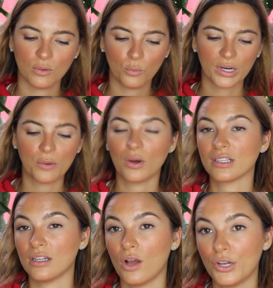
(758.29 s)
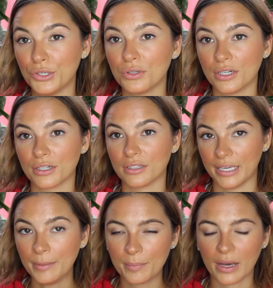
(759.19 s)
When I want a nuder
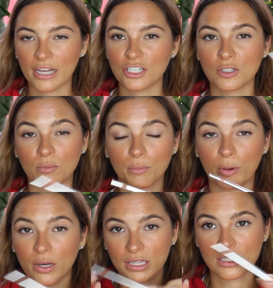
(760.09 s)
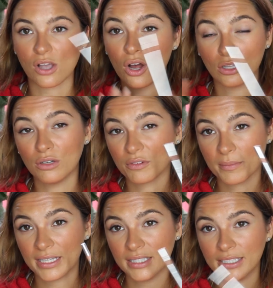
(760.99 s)
lip, I just put this all over
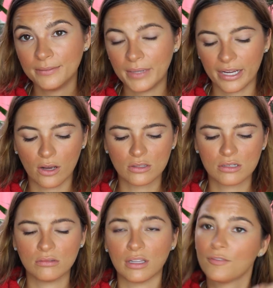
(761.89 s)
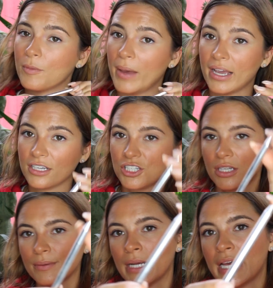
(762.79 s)
my lip. I also love the
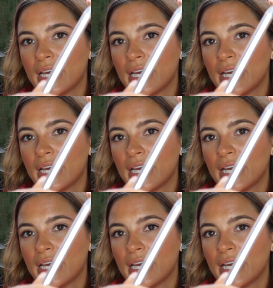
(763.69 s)
packaging.